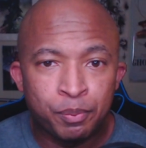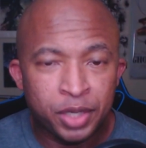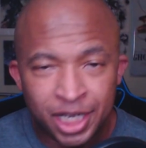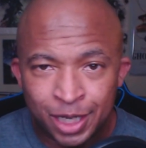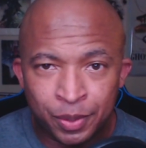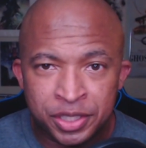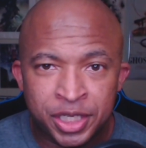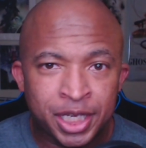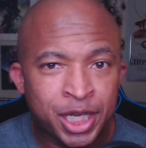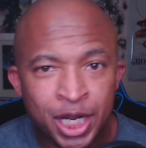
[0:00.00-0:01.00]
But anyways,
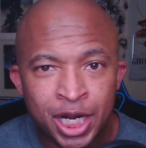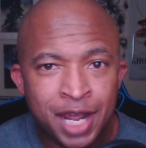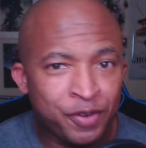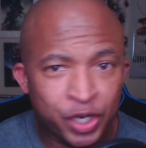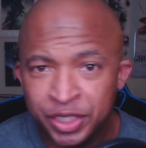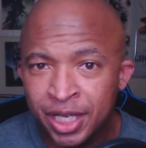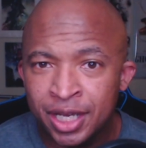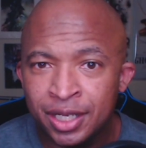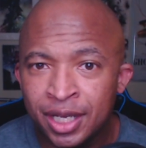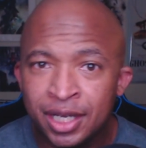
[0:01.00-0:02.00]
take care, have a great
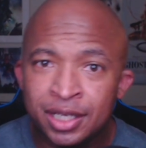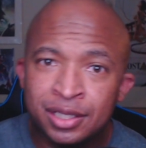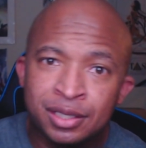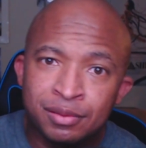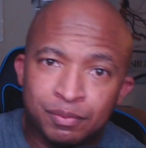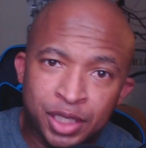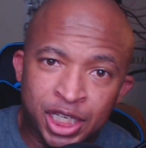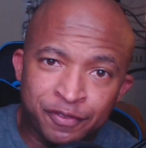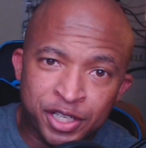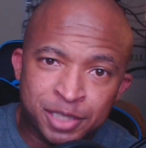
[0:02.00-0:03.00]
day, and eat
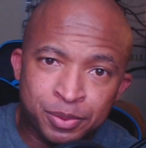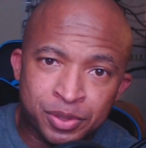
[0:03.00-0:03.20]
your vegetables.